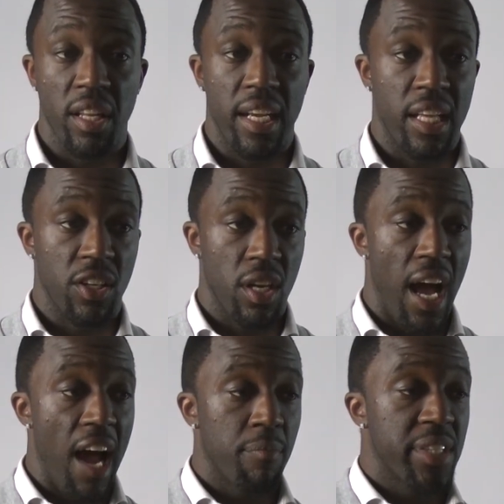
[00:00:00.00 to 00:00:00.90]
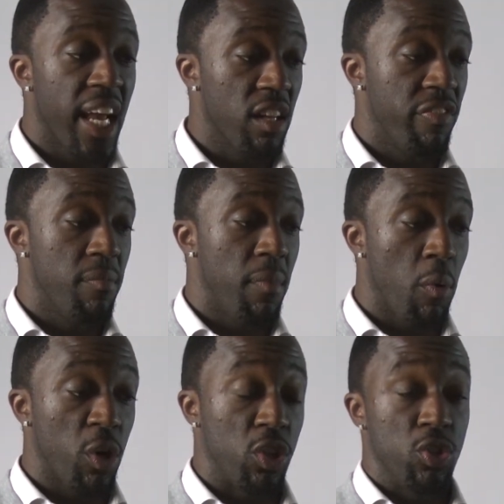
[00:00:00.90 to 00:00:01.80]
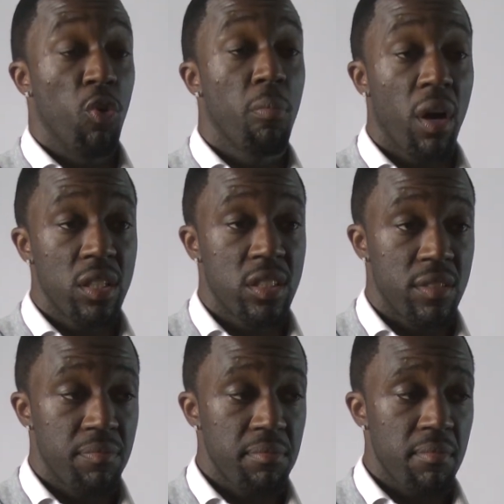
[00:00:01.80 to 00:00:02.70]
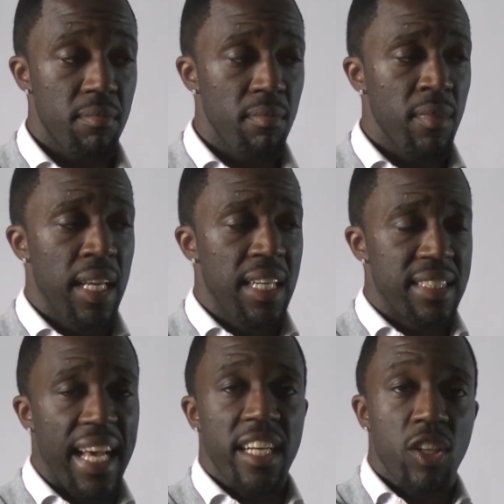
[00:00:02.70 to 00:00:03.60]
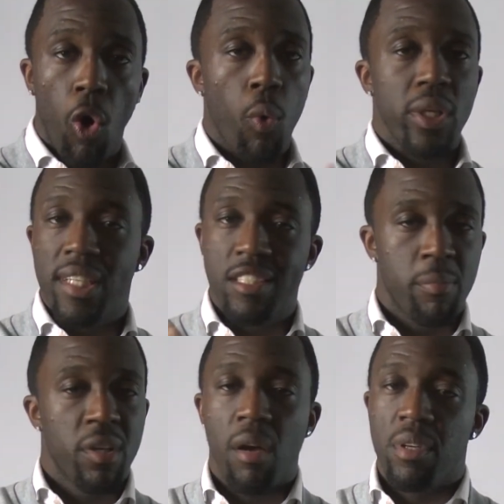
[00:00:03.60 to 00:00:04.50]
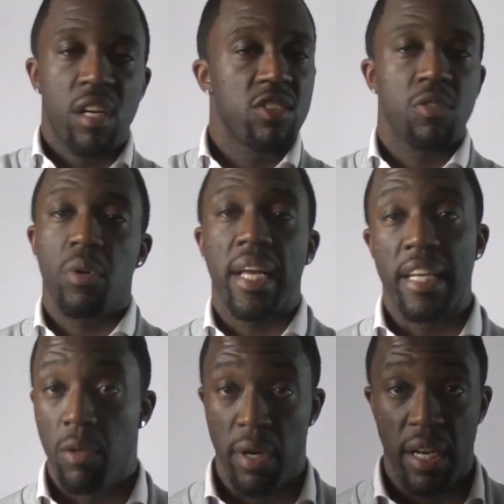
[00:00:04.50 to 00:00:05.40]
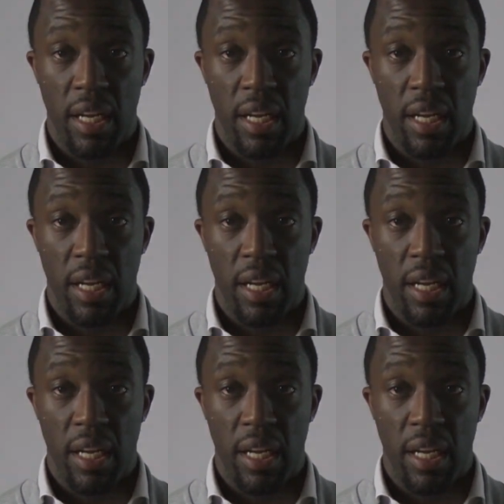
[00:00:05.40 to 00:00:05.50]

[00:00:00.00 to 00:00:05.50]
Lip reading: Like, I tailor fit my work so much that it always ends up becoming custom work anyway.